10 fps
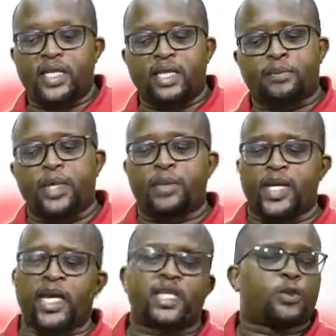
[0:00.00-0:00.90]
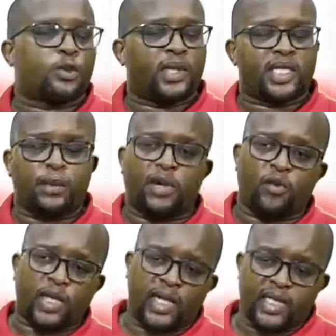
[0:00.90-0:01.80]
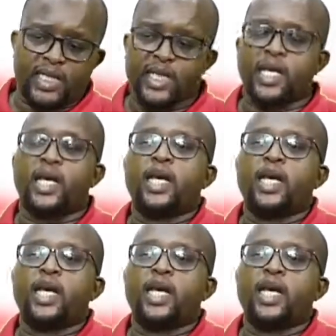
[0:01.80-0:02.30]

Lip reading: In pediatrics, normally say above 180.